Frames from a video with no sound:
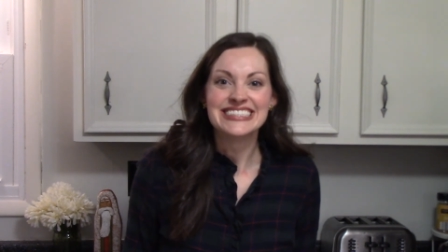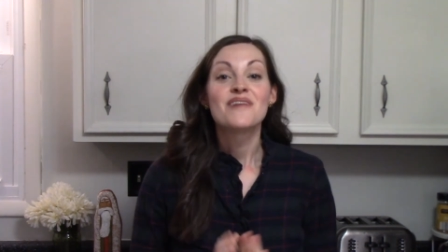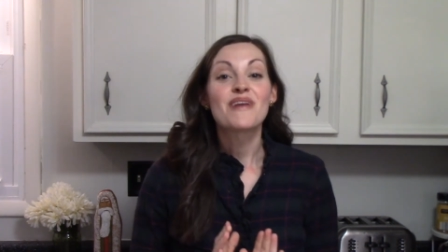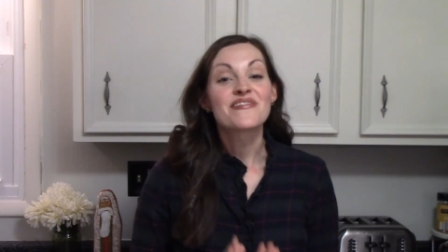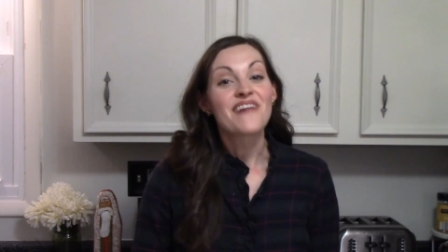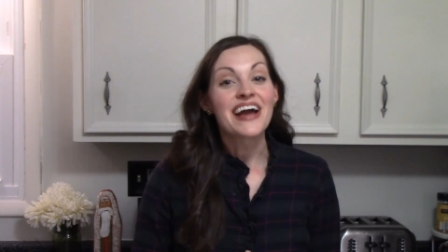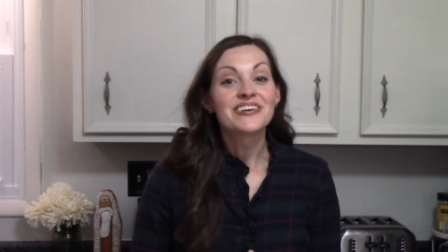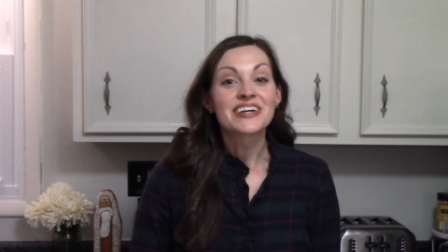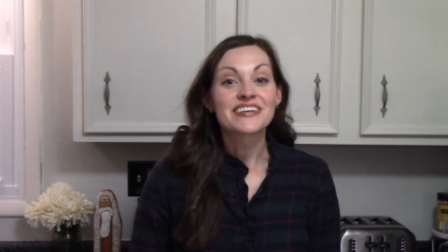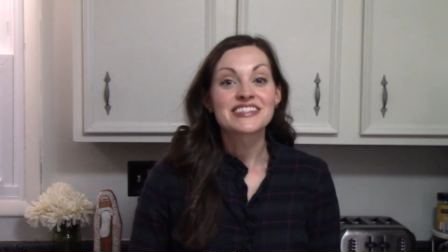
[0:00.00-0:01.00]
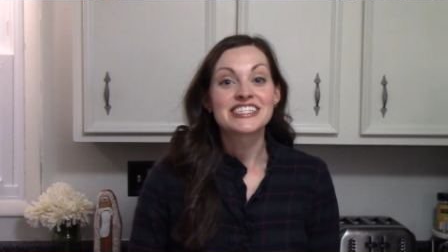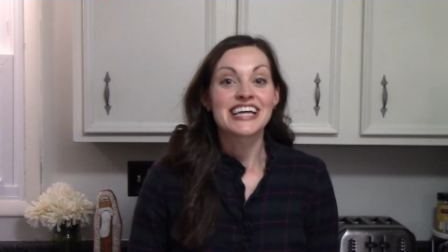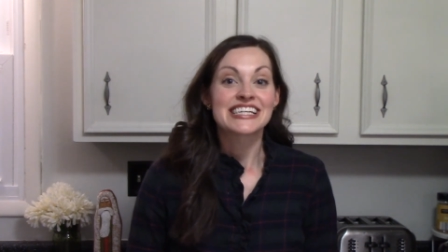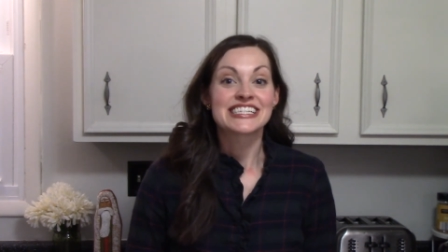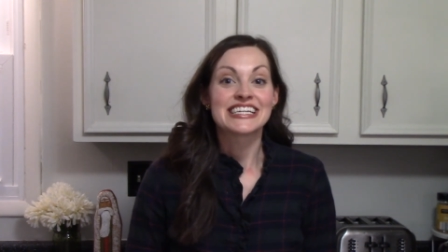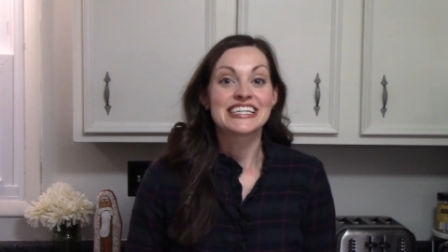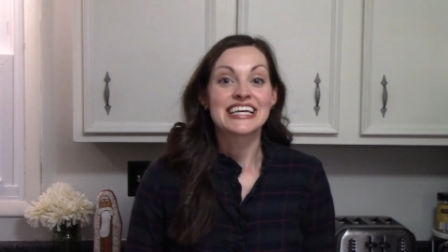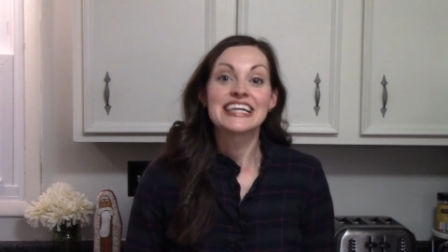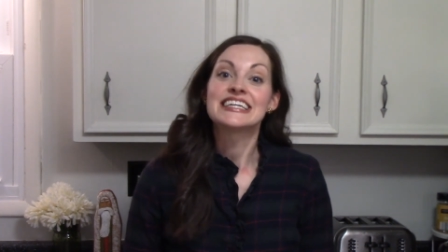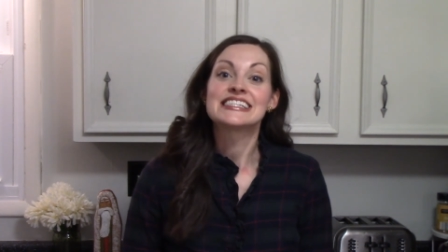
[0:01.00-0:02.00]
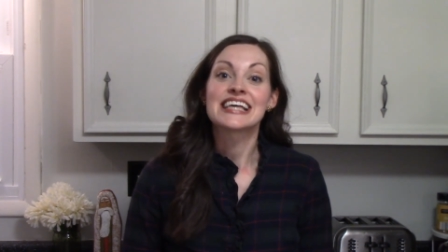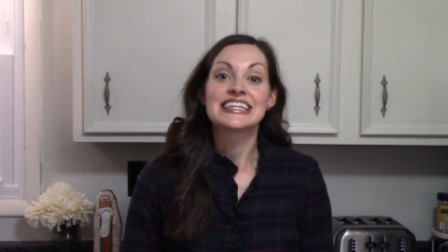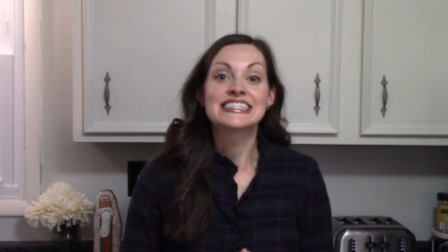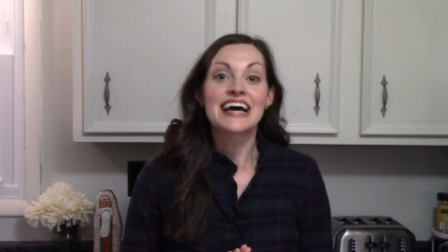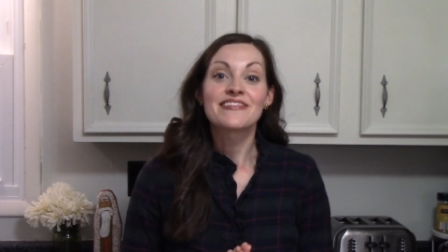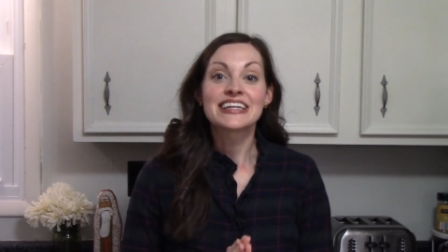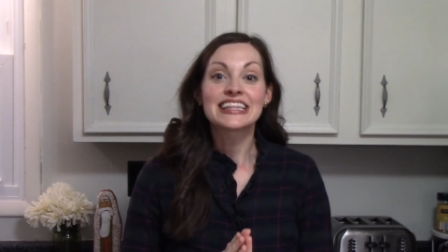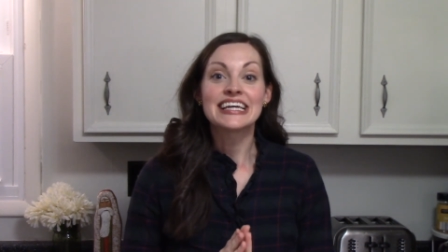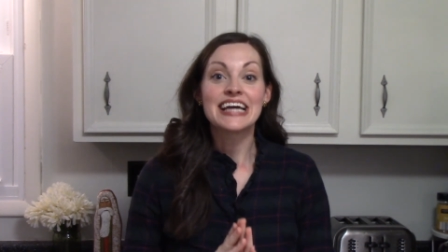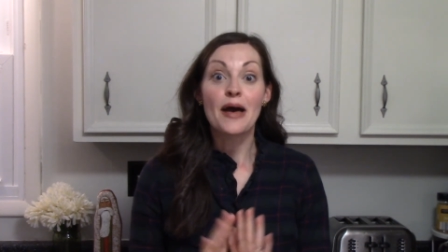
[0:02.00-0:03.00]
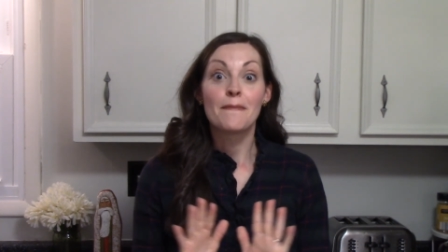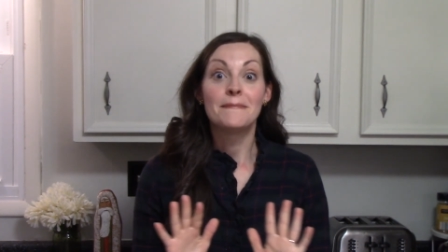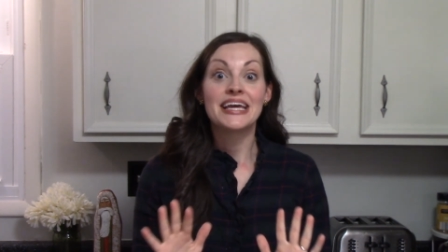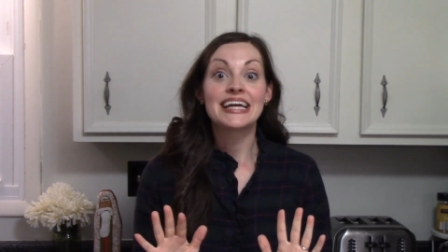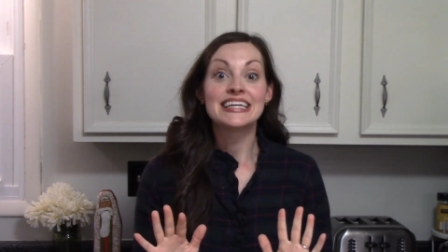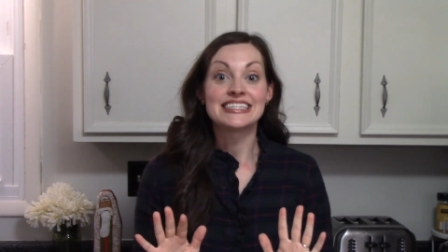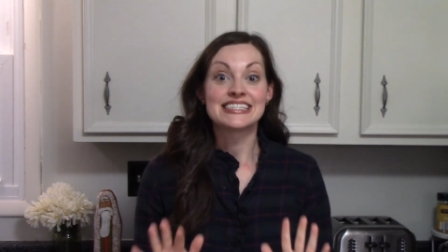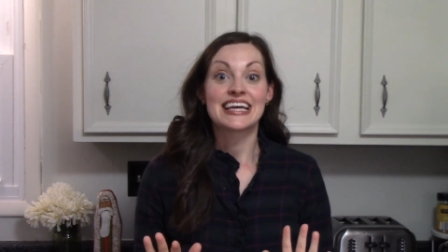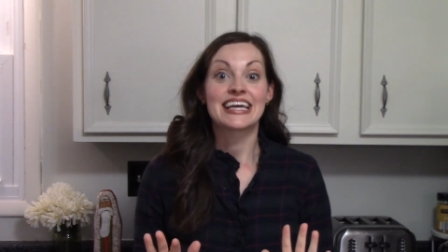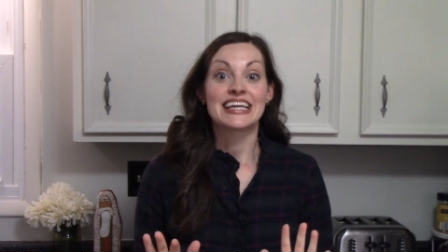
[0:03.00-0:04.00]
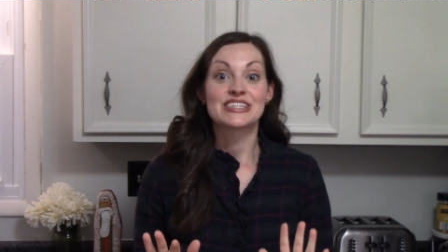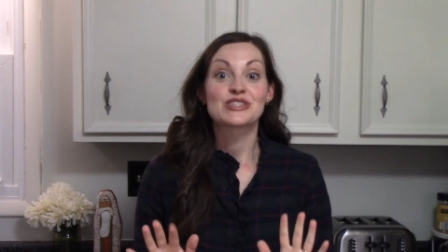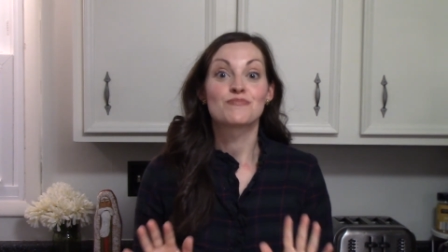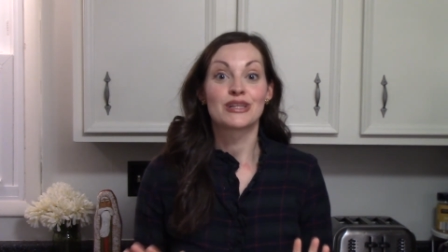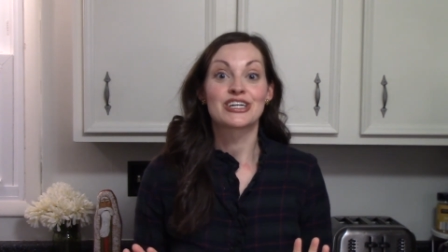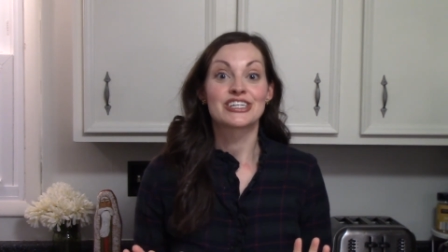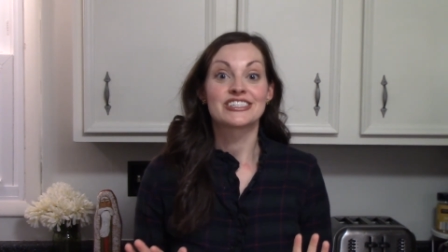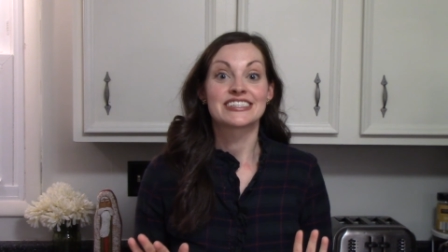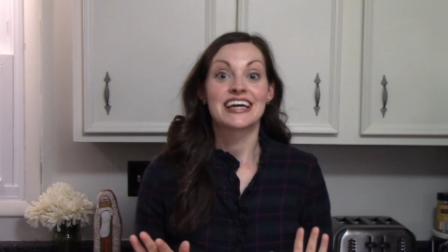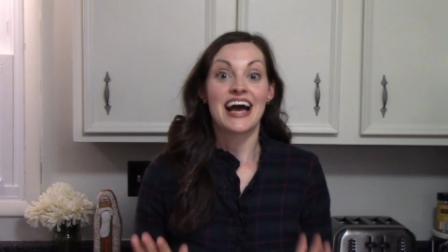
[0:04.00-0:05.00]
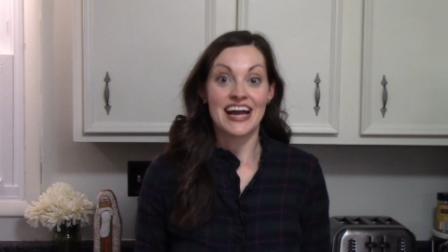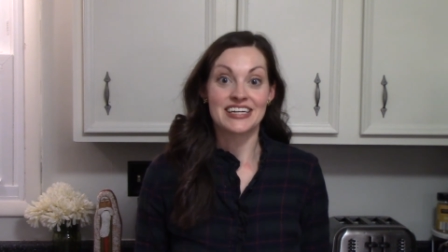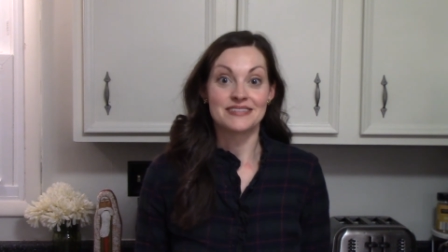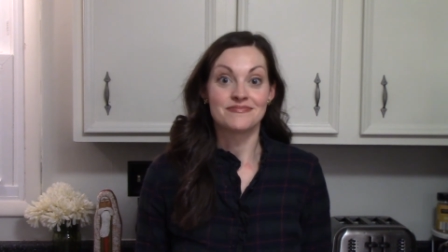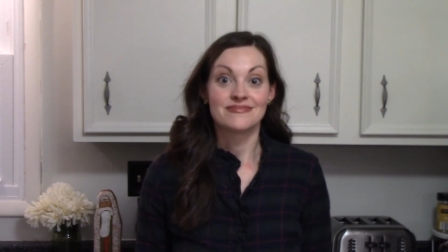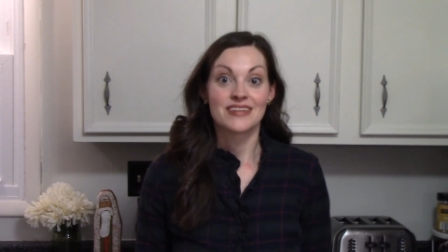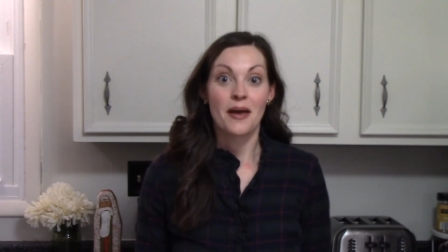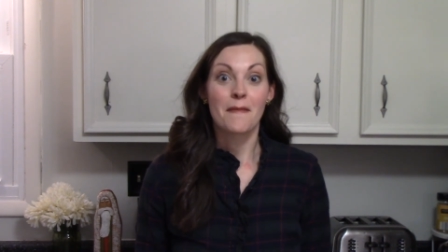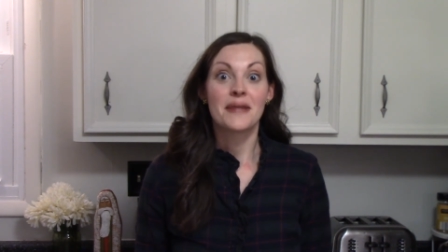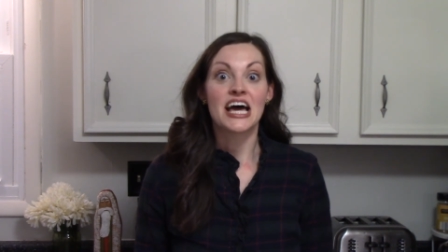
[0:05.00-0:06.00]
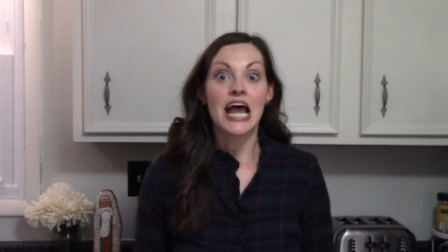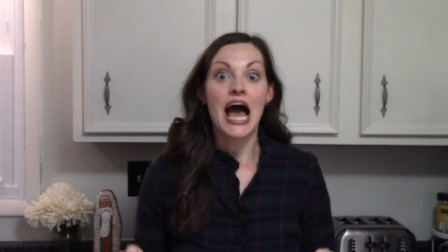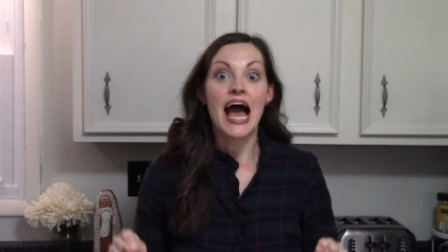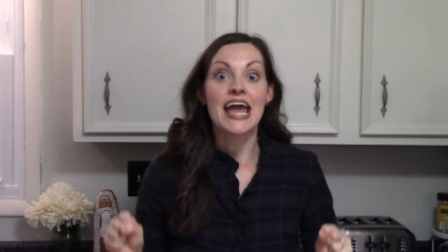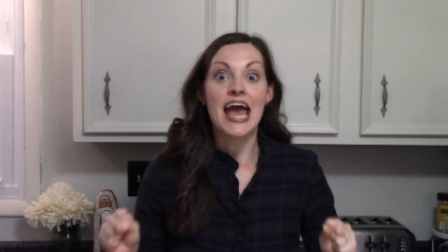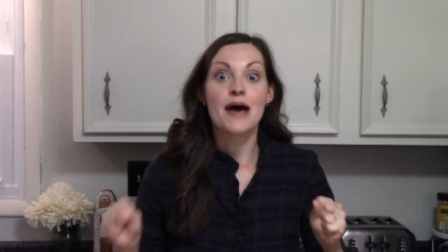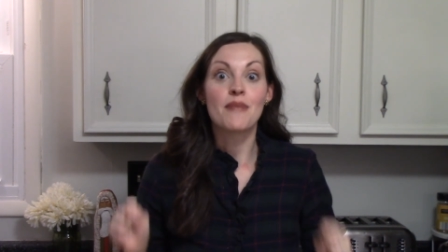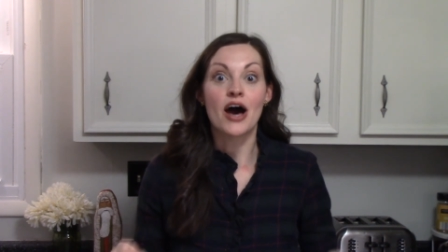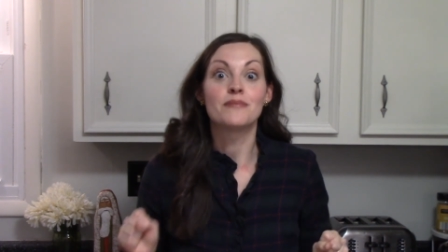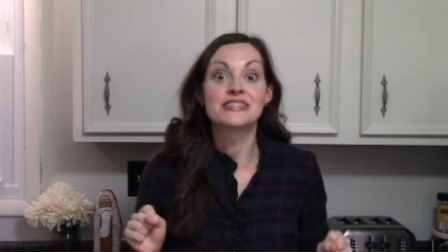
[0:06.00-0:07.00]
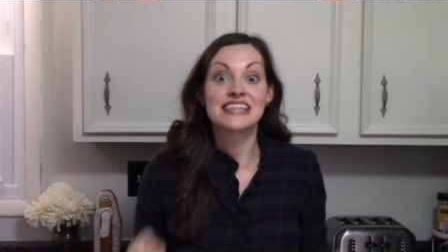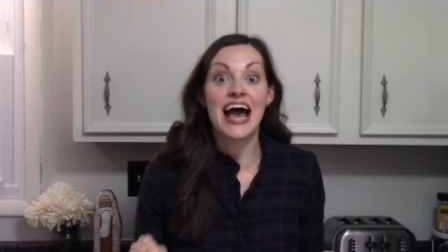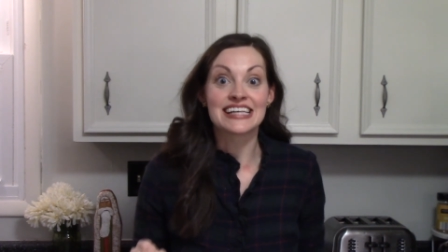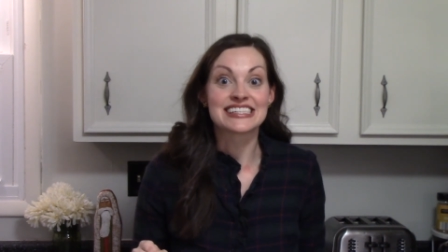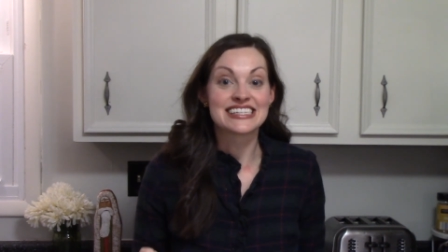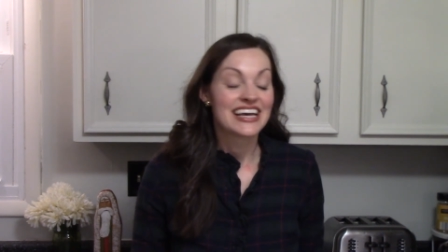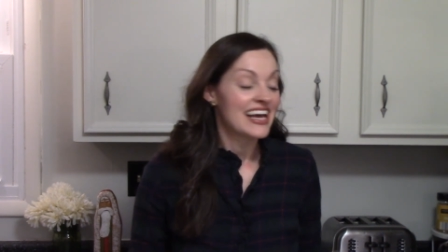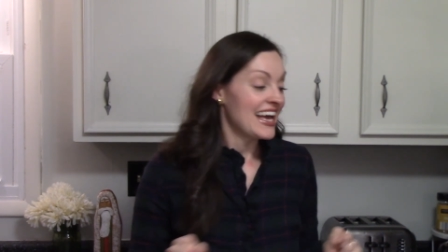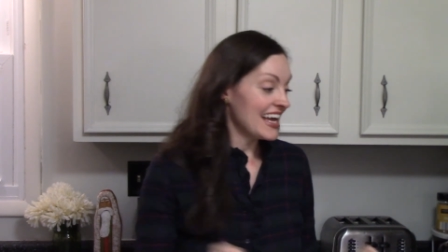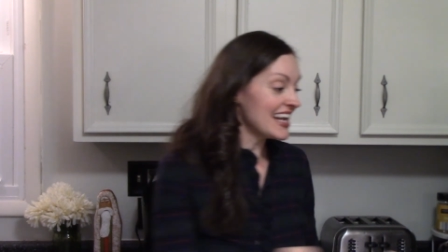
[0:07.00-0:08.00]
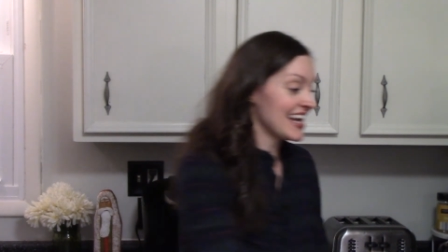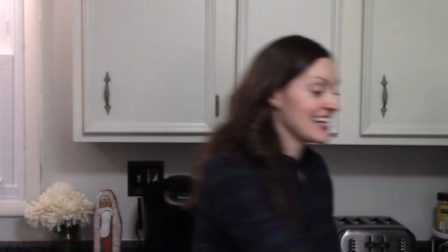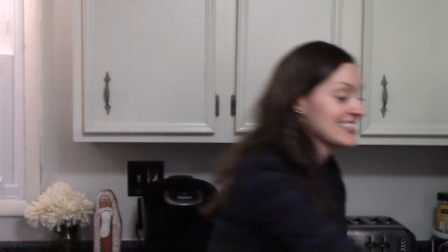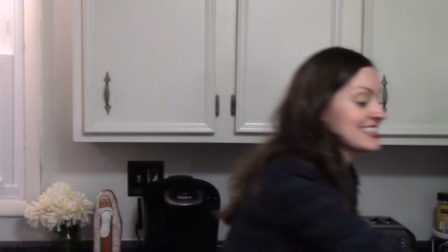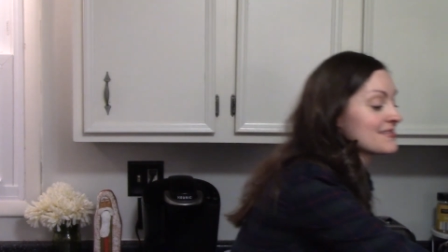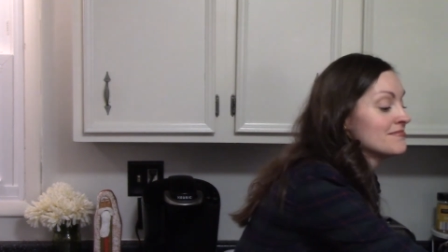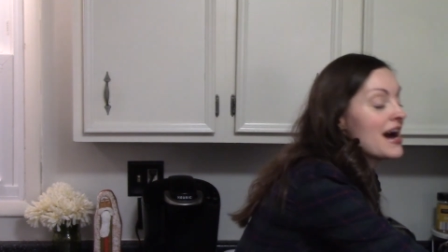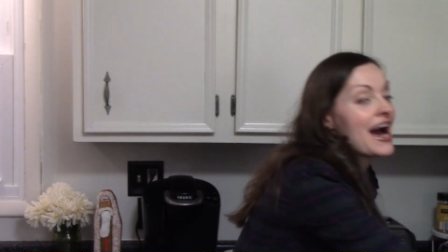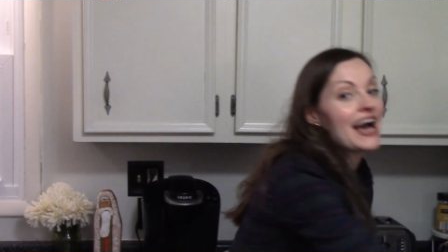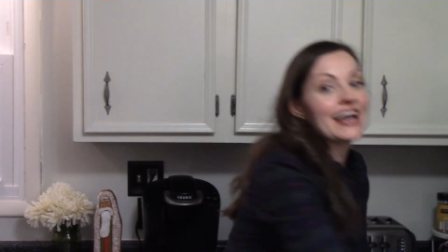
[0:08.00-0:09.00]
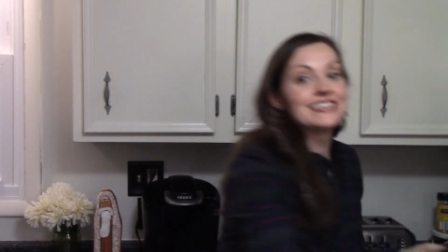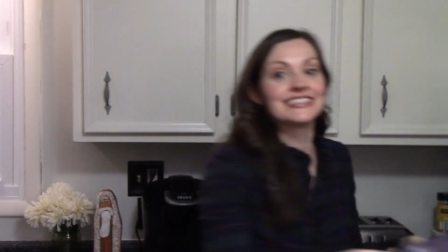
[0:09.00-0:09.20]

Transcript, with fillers: My final gift suggestion is definitely a big ticket splurge item, but I am obsessed. It is my